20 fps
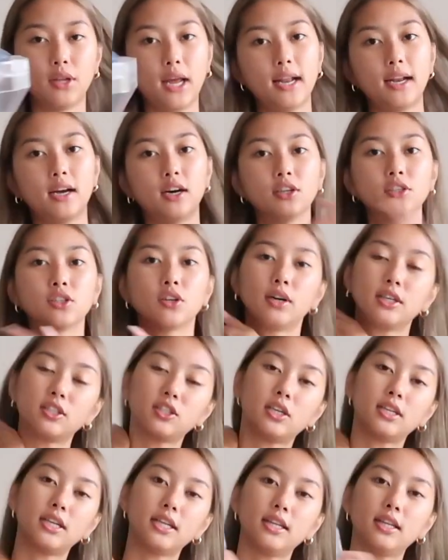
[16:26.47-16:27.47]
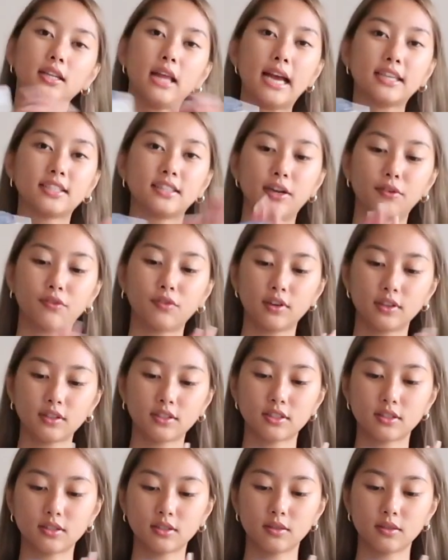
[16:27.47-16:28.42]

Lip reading: And also I saw that it has different